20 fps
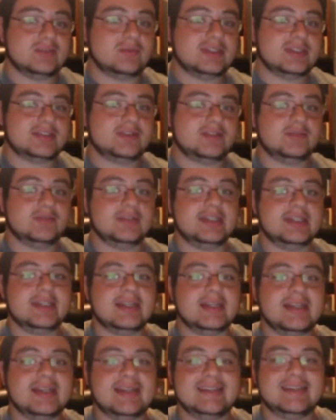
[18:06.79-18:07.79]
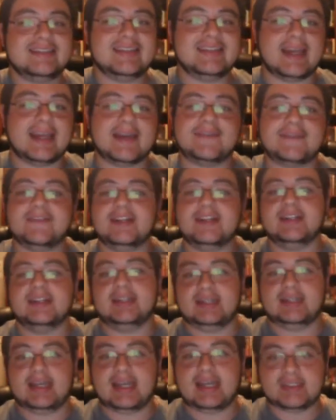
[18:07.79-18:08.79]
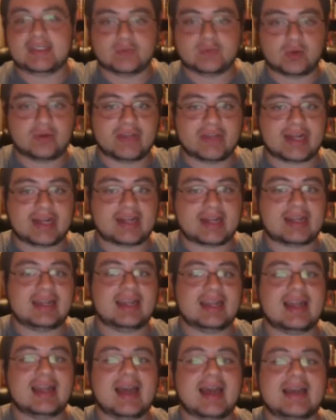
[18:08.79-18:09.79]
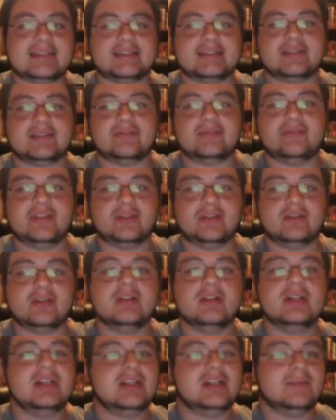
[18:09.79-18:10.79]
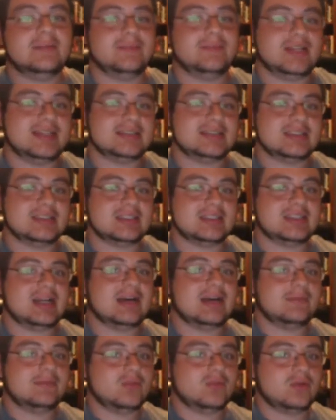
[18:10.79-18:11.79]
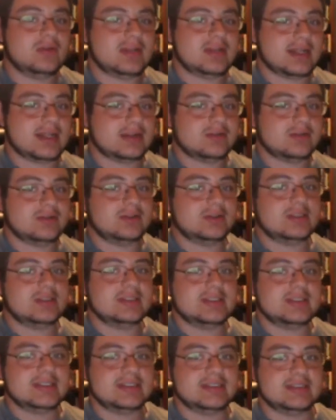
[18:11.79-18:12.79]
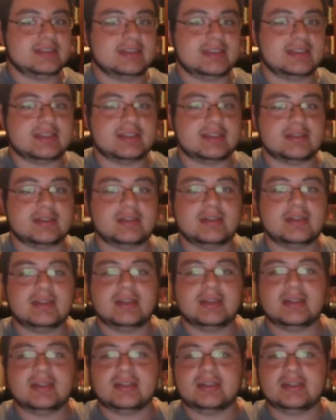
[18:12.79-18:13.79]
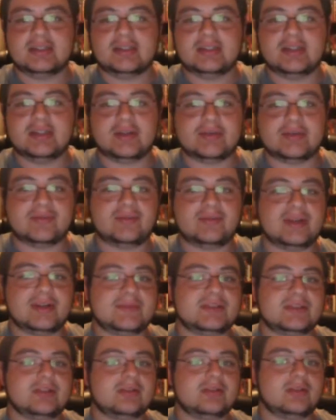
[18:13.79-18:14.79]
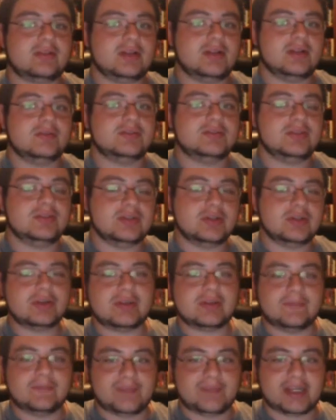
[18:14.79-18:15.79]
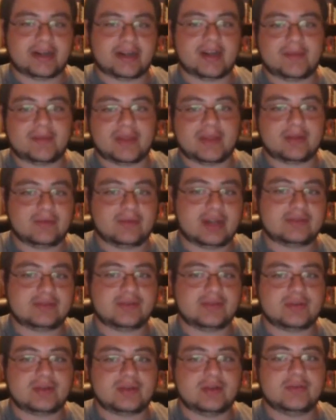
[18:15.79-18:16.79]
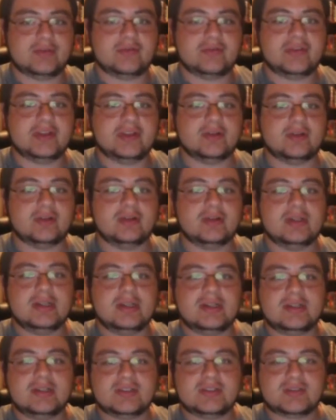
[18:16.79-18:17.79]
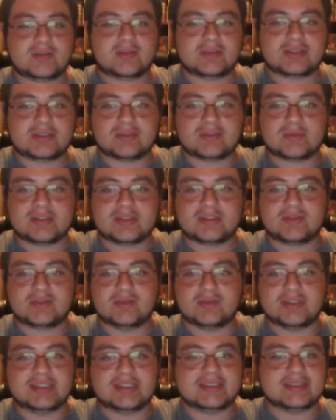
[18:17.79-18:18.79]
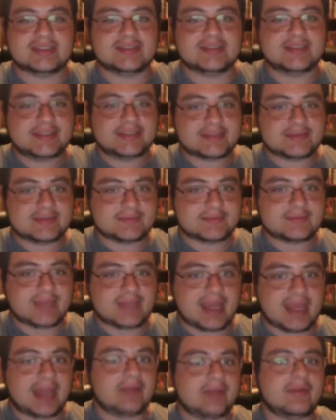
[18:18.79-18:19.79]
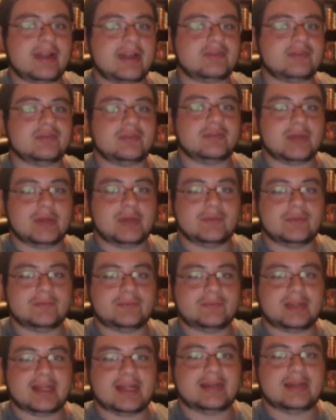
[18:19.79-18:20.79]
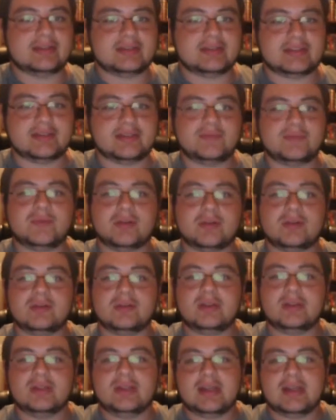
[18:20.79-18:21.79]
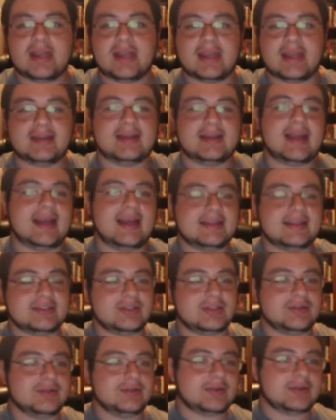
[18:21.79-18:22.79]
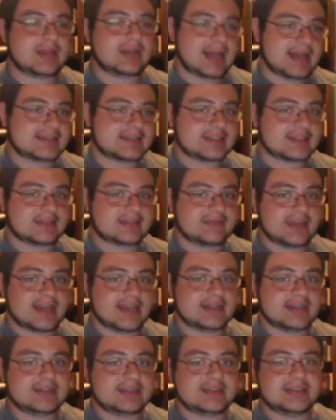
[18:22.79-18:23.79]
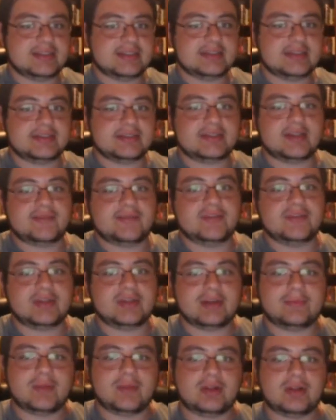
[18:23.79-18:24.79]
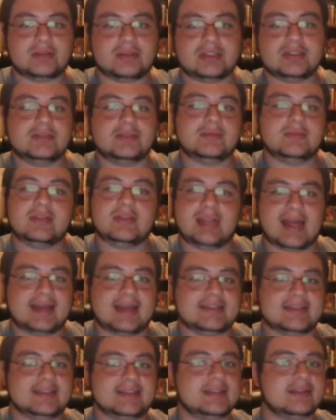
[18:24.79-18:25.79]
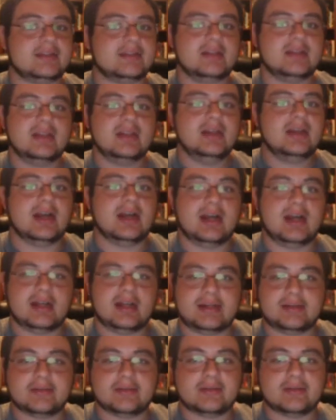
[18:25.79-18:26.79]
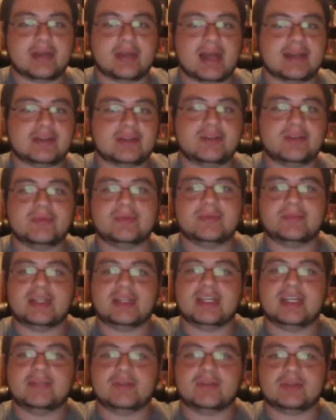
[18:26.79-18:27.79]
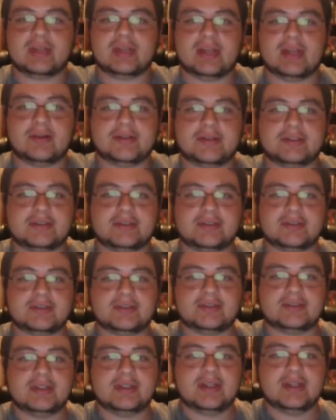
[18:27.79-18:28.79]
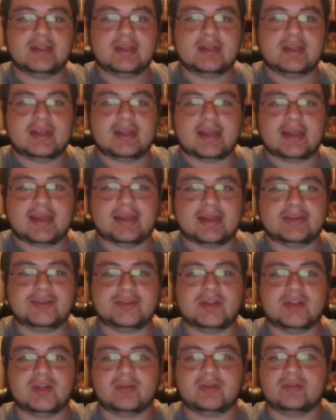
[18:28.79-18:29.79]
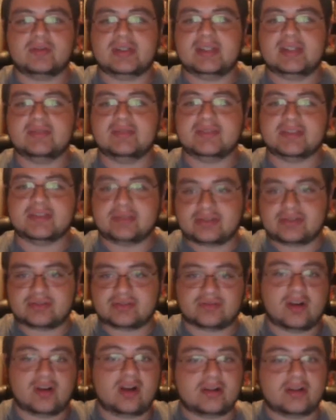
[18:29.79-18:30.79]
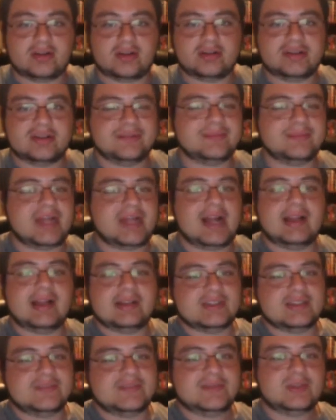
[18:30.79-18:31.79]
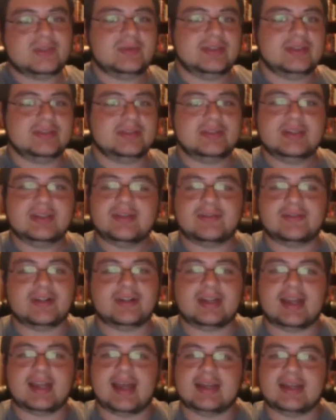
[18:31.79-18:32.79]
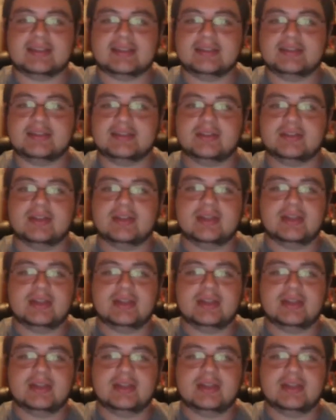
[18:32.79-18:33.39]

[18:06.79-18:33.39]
Wizardry definitely has more of that classic feel and plays a lot more like early D&D. If Crypts and Clones, you could pick up that retro clone feel. Swords and Wizardry is just a retro clone, plain and simple. And it has, your classic fantasy stuff. You got multi-classing, non-human playable characters, and, even stronger imbalance between the different classes.